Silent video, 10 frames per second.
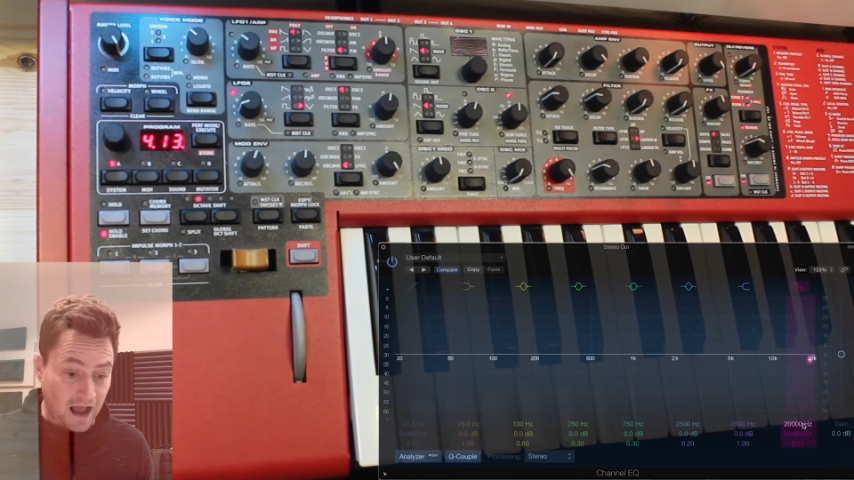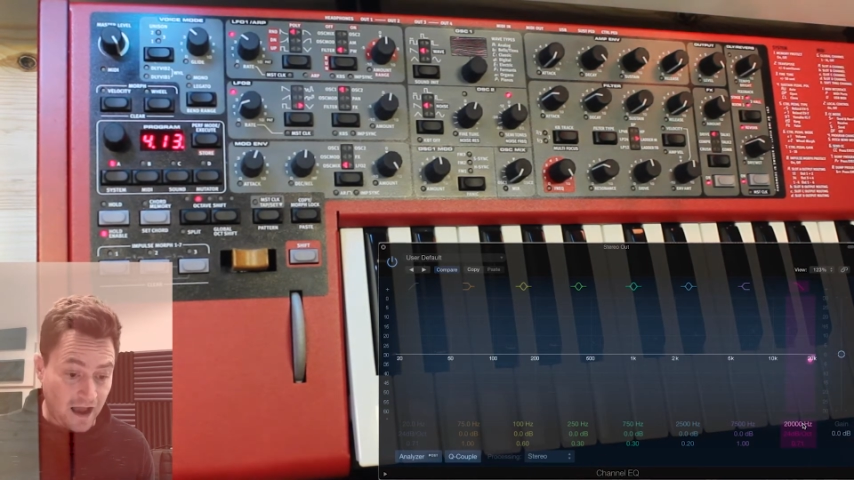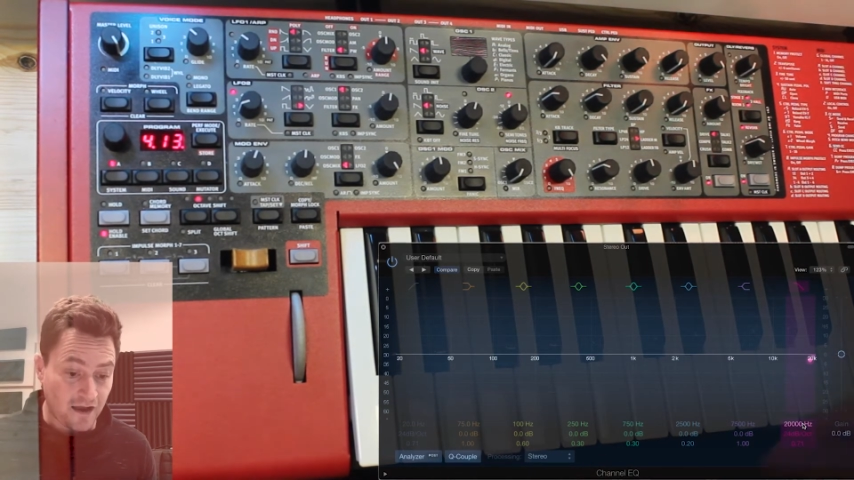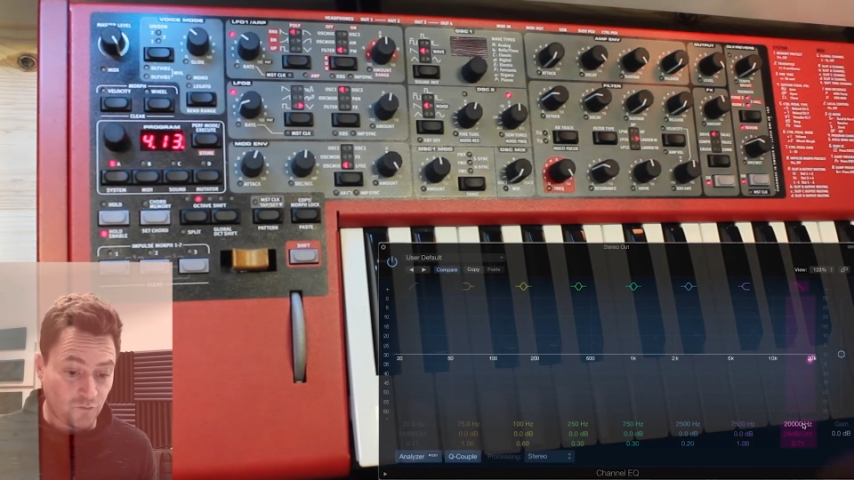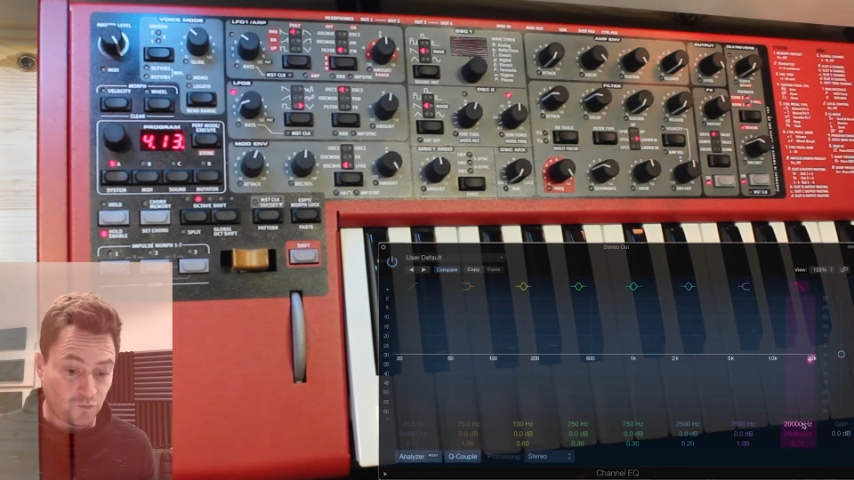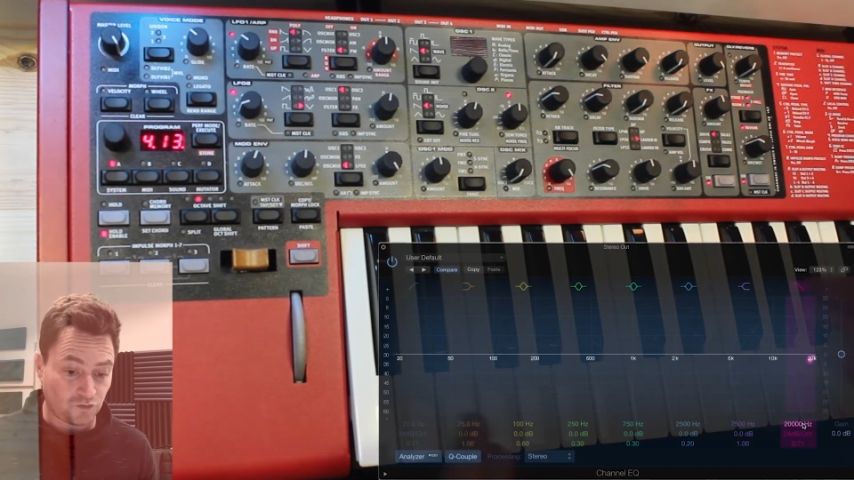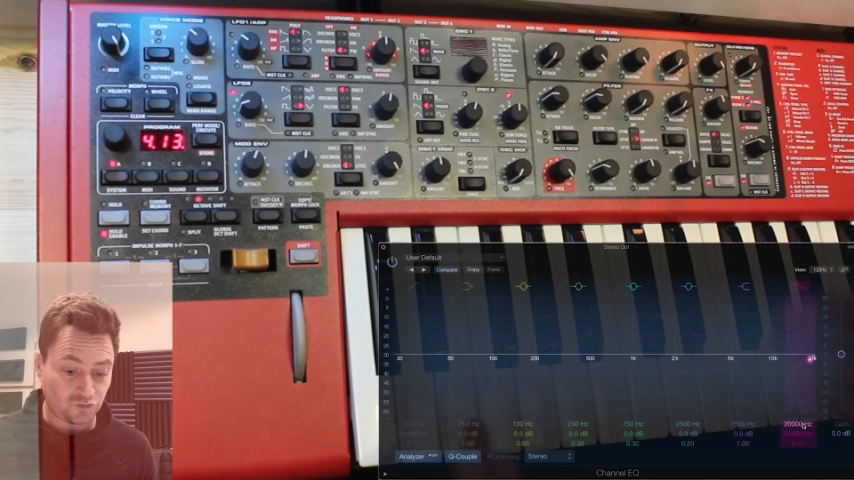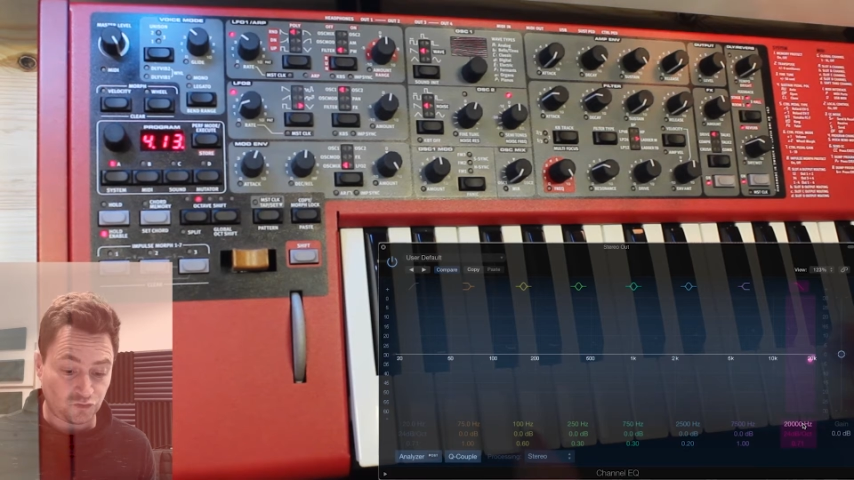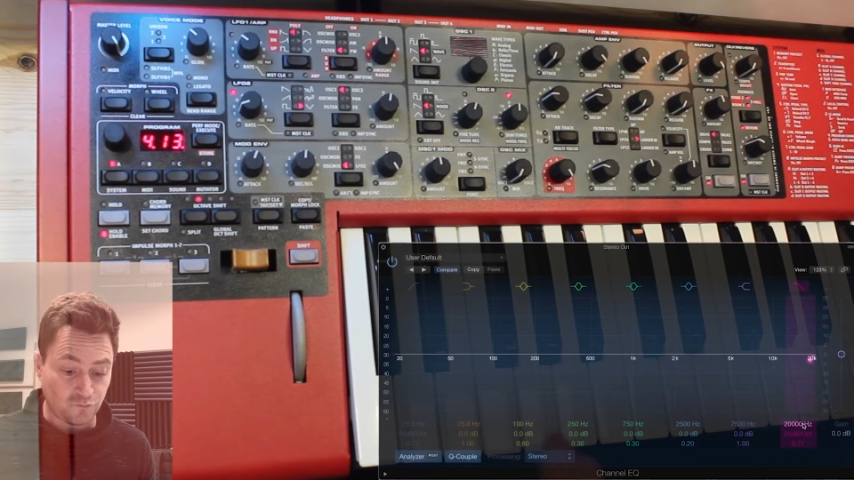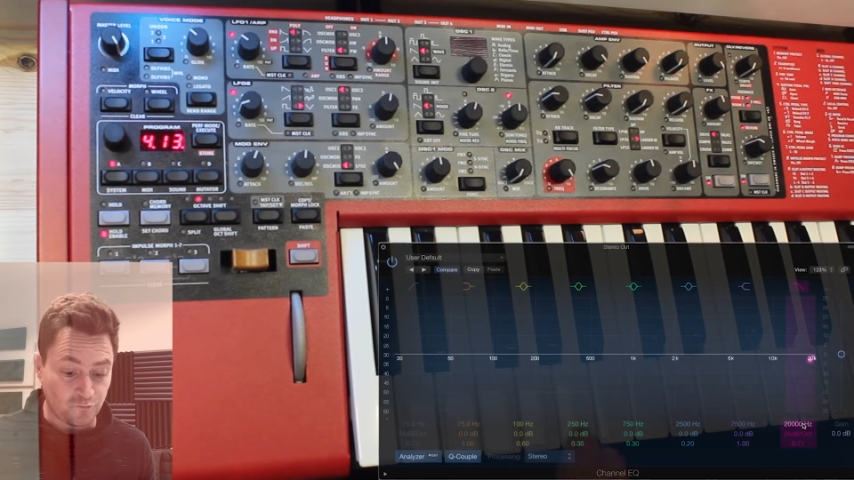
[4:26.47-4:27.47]
I
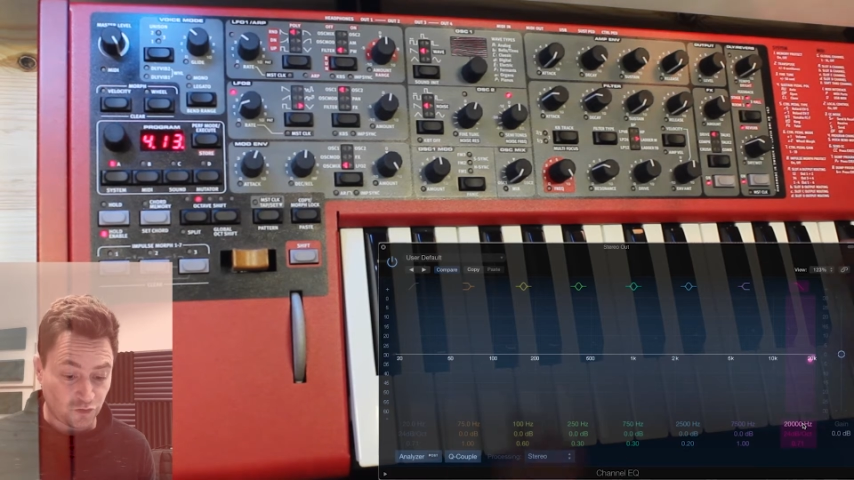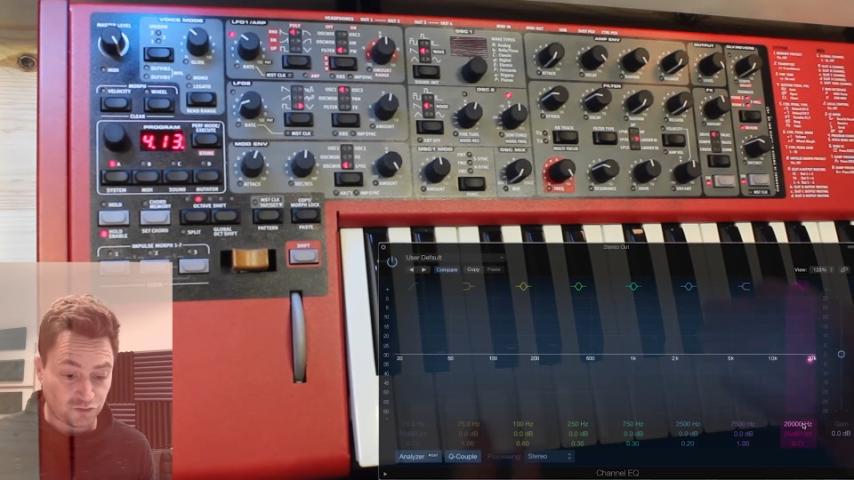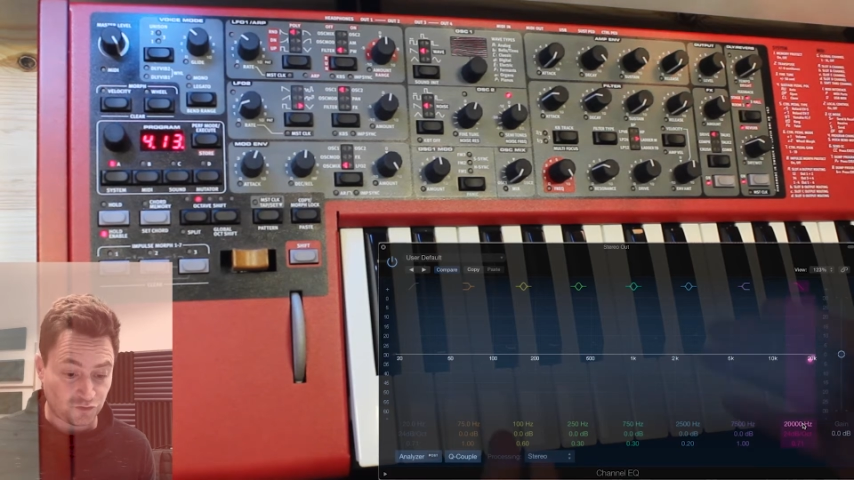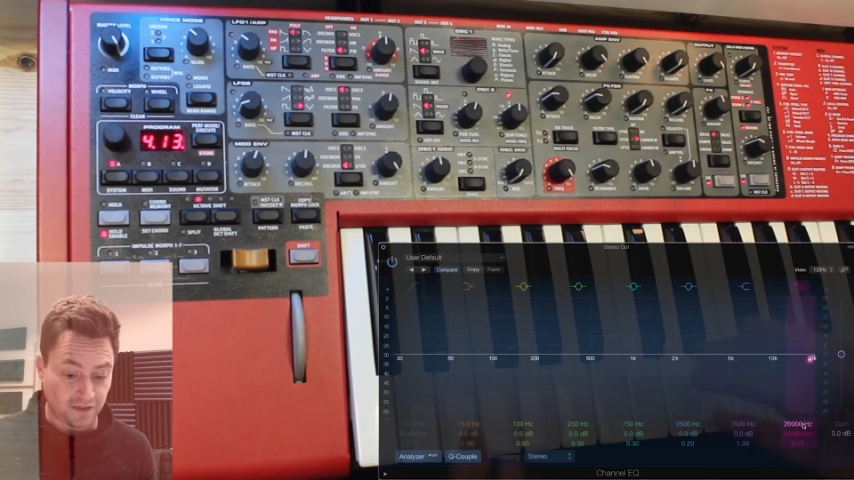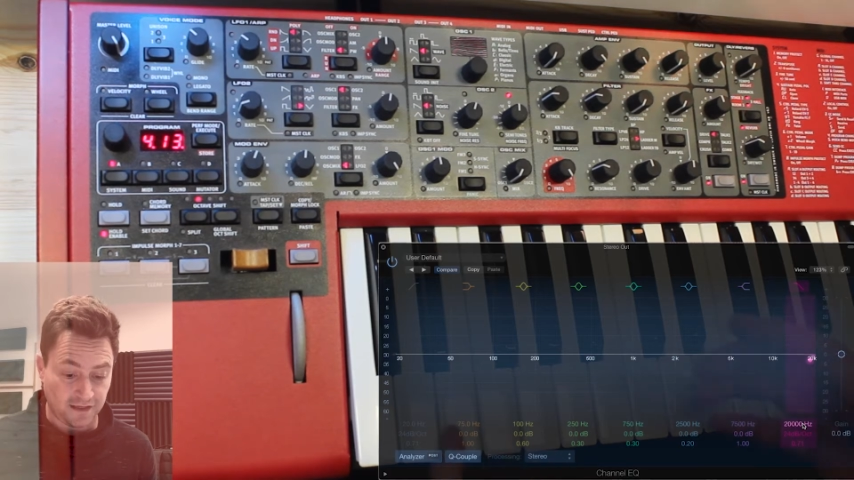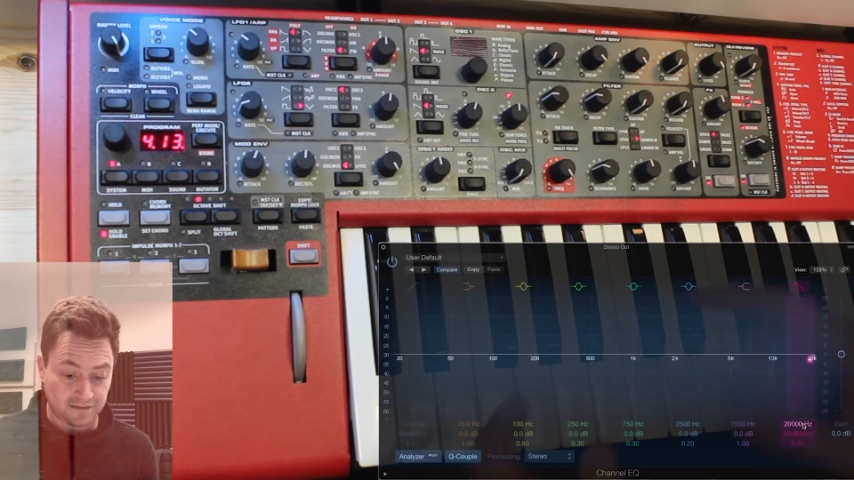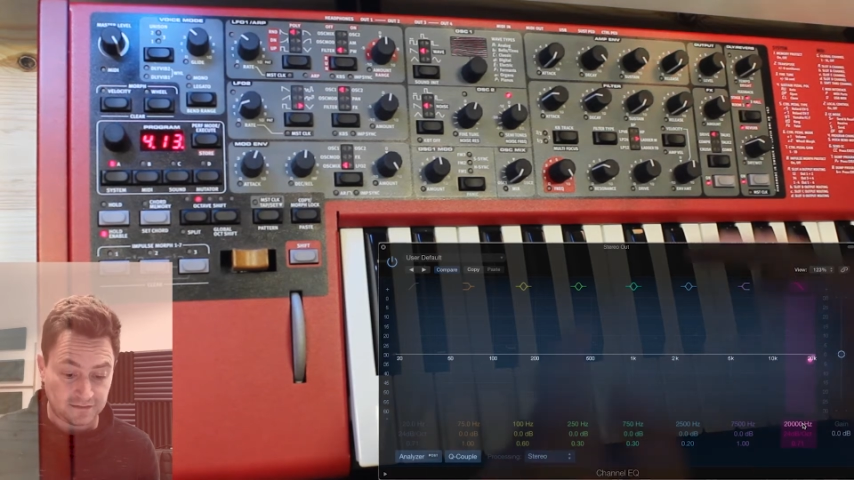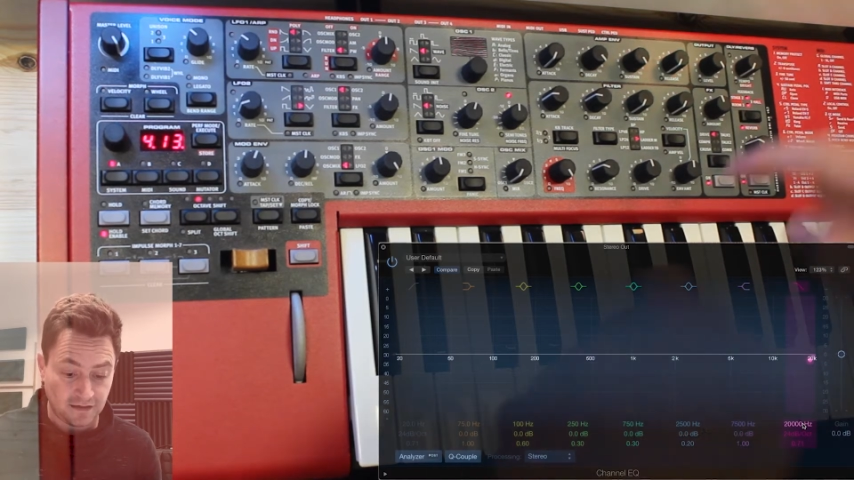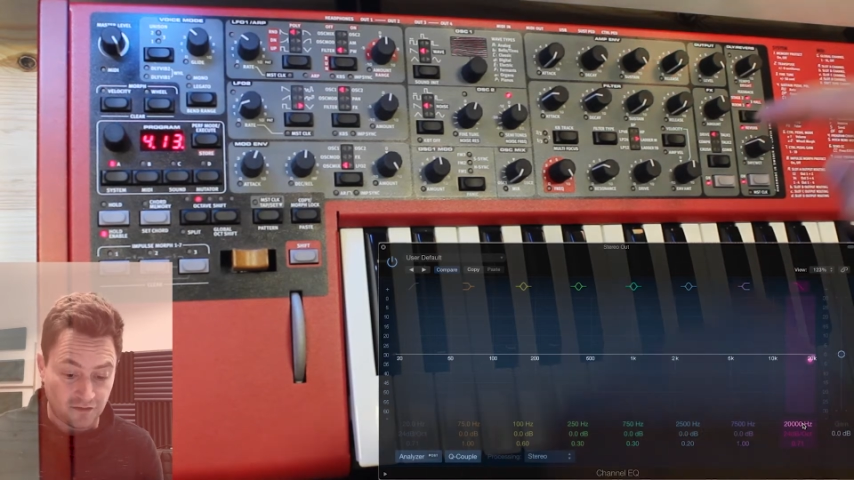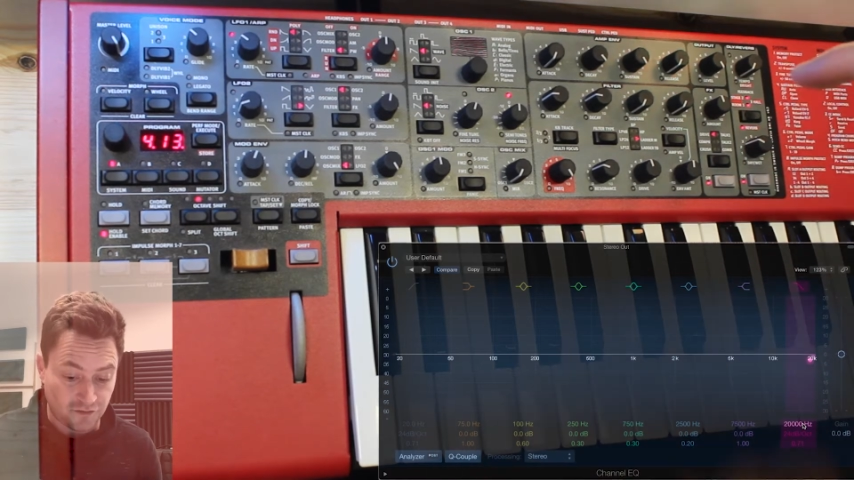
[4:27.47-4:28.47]
want to modulate